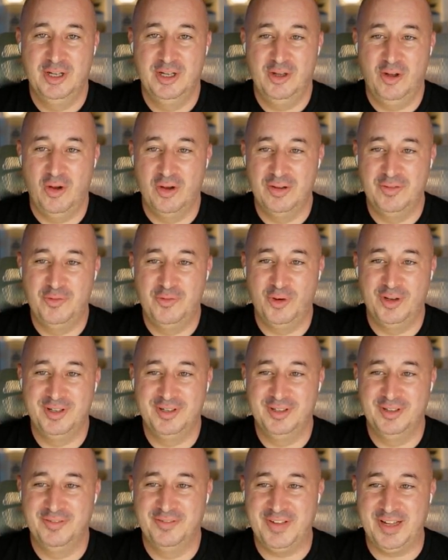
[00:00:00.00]
olive
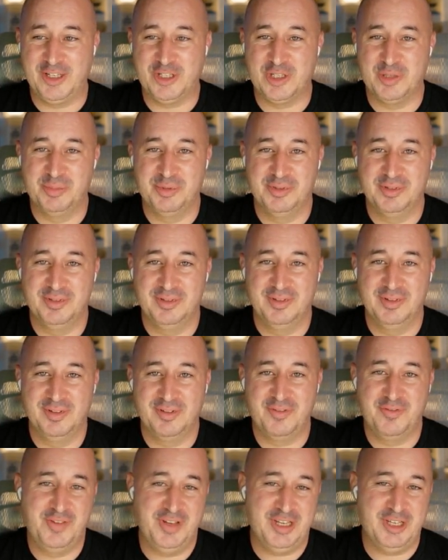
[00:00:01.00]
oil, vegetables,
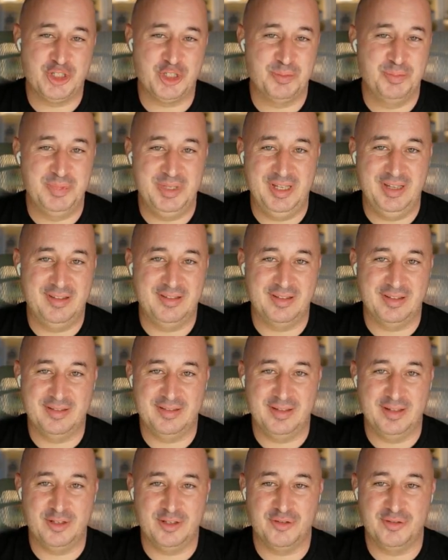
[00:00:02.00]
fish, meats,
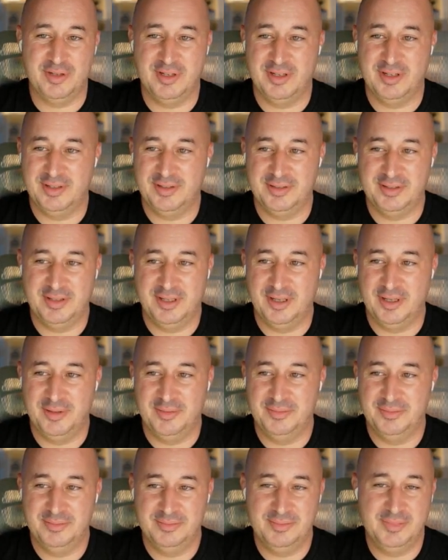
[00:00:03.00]
etc.
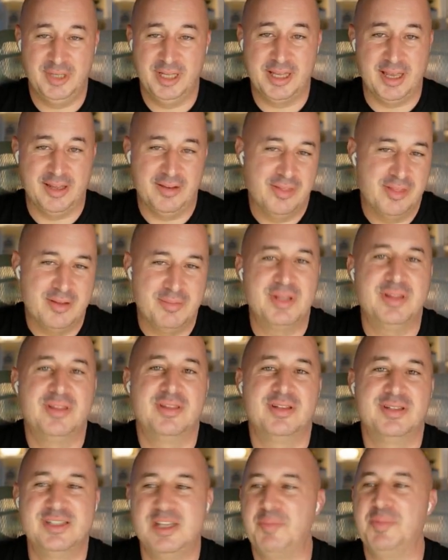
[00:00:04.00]
Again,
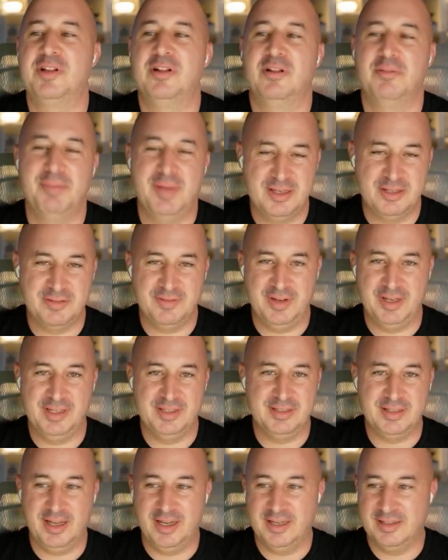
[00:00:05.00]
the typical Mediterranean
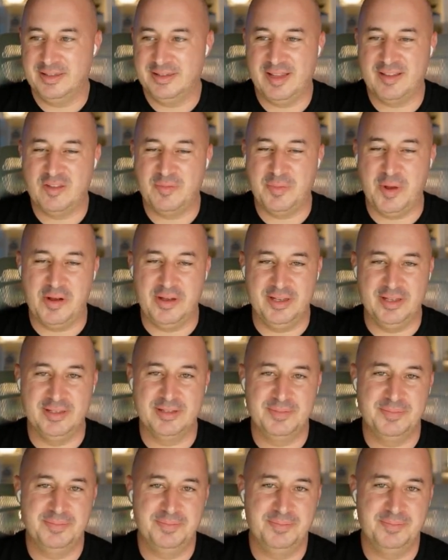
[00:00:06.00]
diet. That's about it.